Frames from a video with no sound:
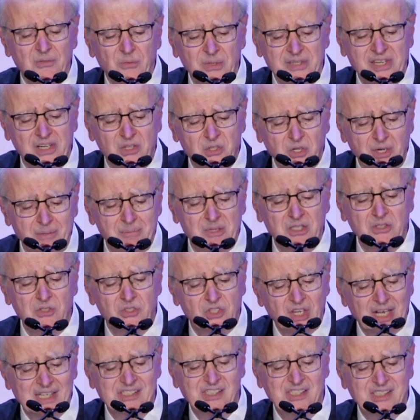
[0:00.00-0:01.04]
with the criminal
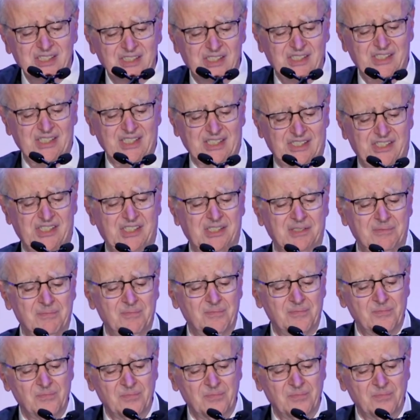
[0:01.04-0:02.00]
justice system.